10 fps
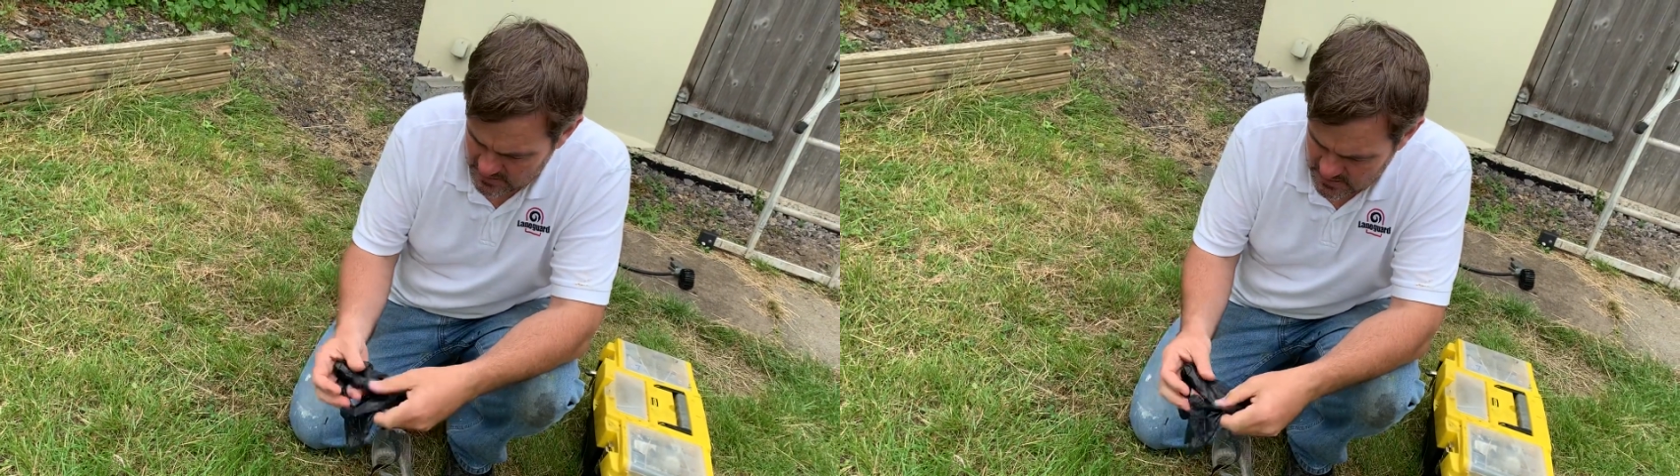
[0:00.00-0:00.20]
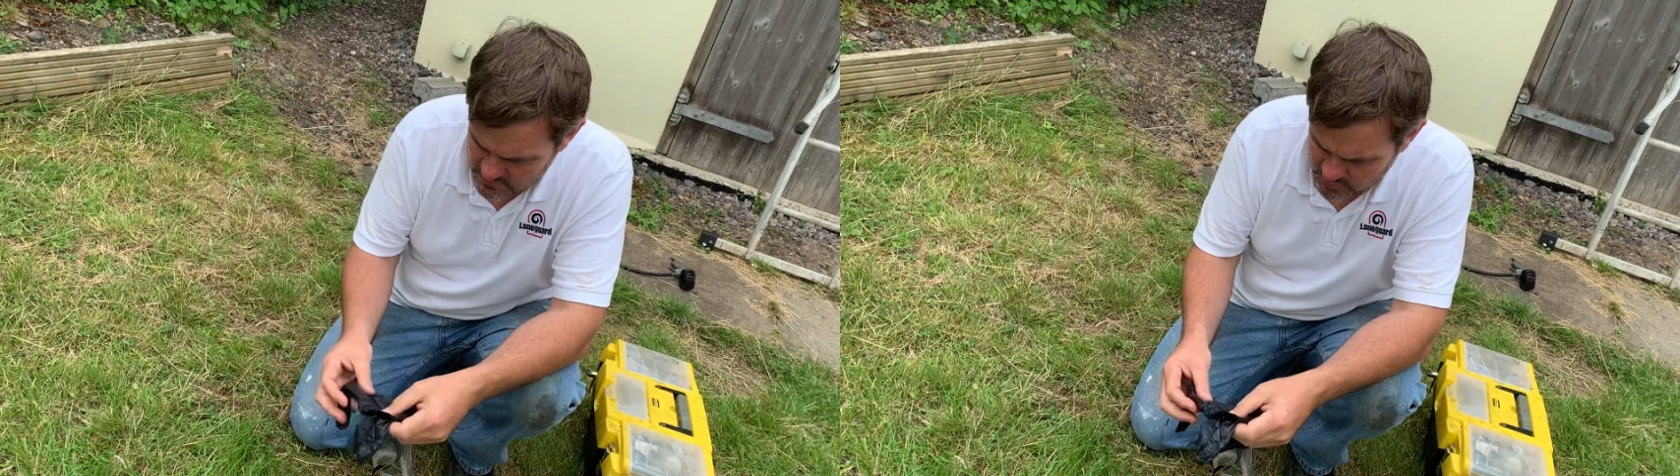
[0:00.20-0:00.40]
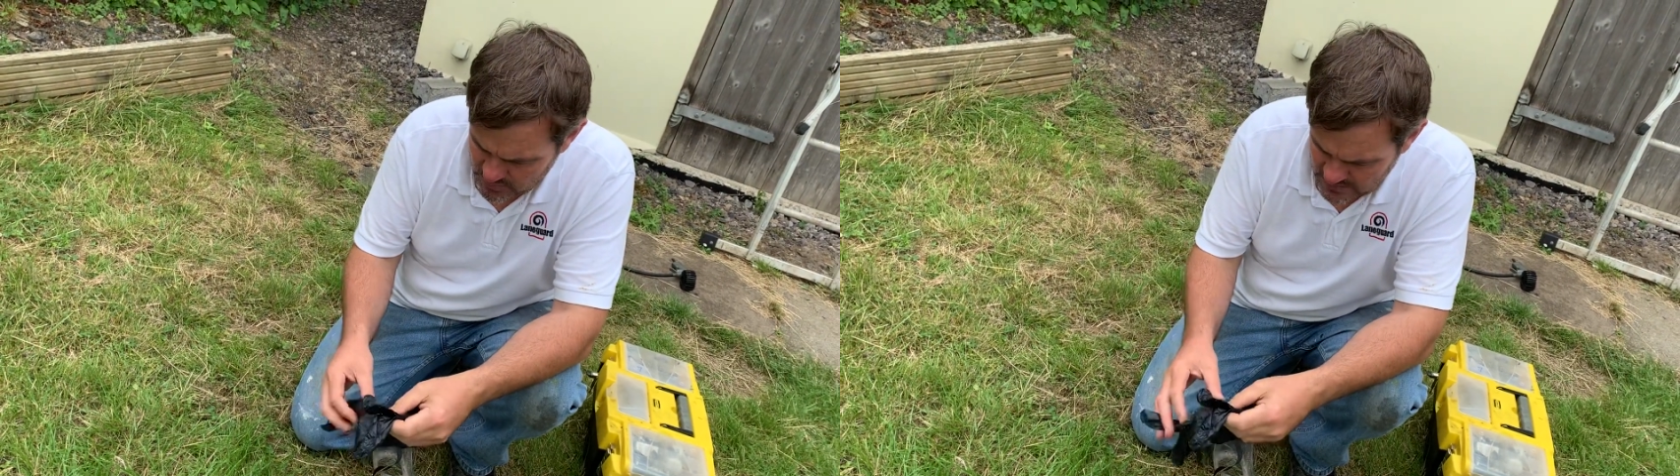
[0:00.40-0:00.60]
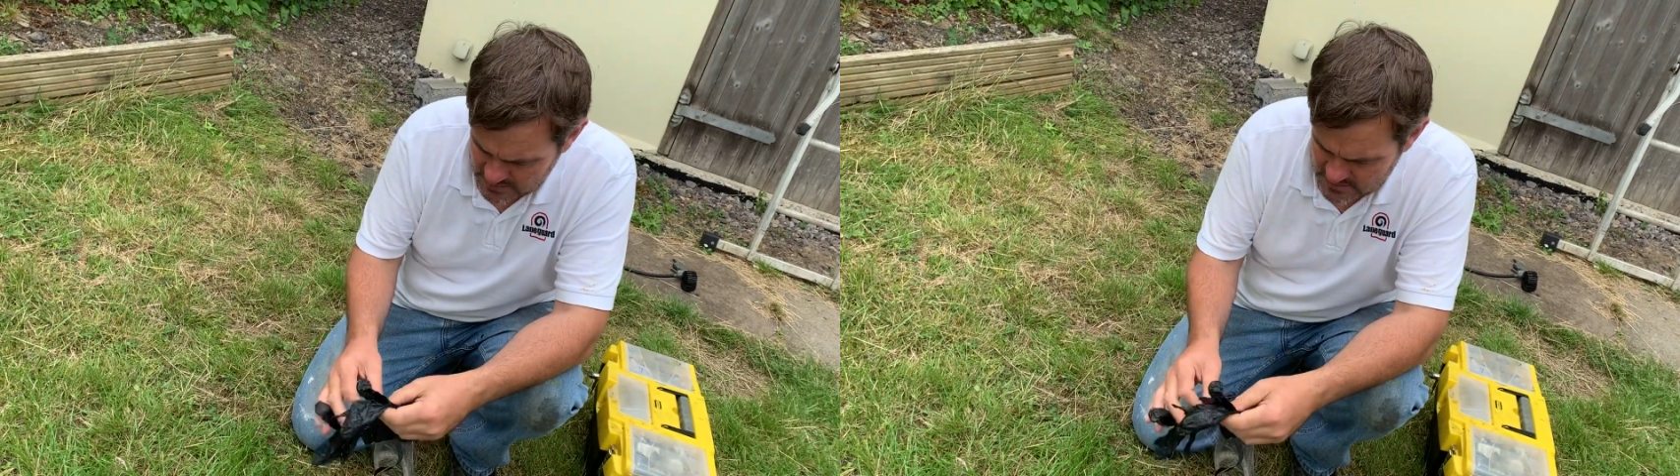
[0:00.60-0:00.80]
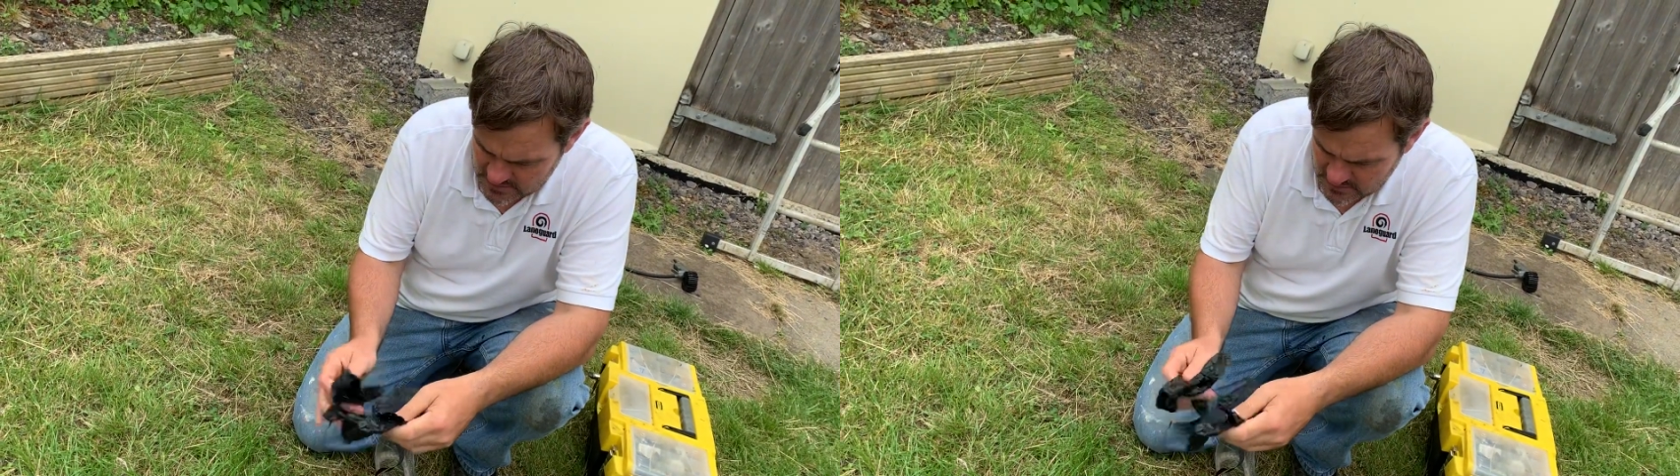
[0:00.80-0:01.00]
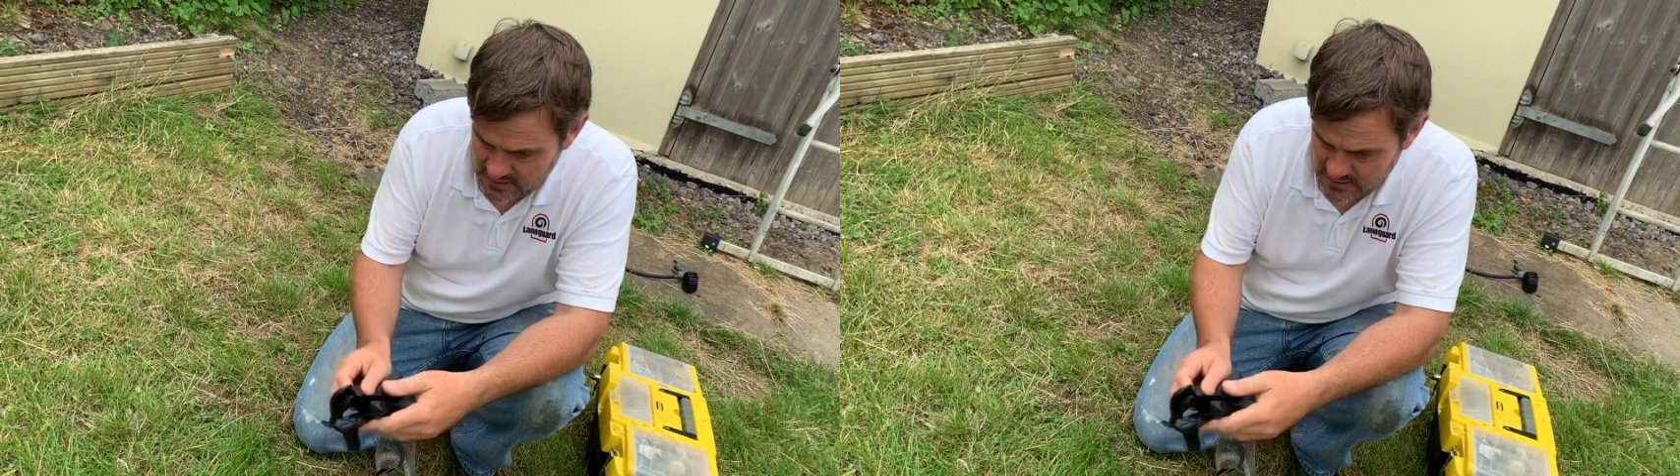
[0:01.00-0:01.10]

the product. So you can